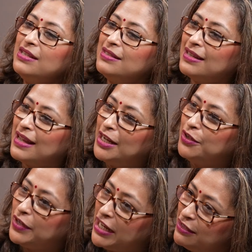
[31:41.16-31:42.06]
is the kind
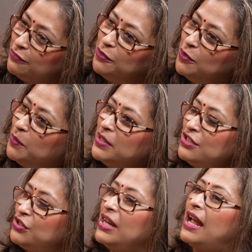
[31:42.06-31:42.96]
of
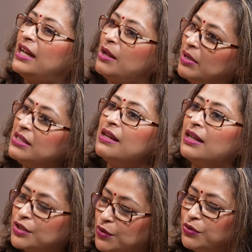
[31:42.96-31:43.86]
influence she had? I must
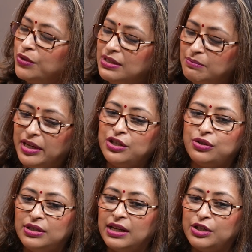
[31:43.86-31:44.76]
ask you, you did
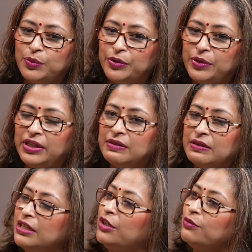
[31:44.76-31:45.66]
mention that you were only
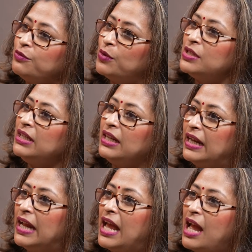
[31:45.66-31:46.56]
13 or
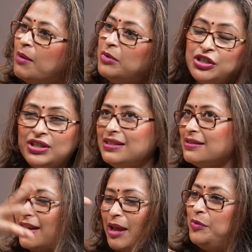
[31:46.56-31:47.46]
14. But she is
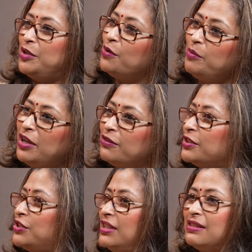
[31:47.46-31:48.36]
an epitome
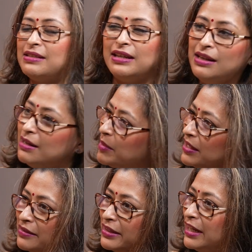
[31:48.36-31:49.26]
of she is still the
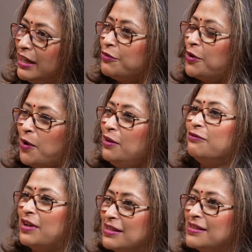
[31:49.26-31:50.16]
Mother India for all
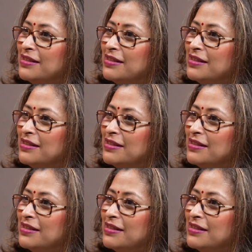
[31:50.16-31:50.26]
of us.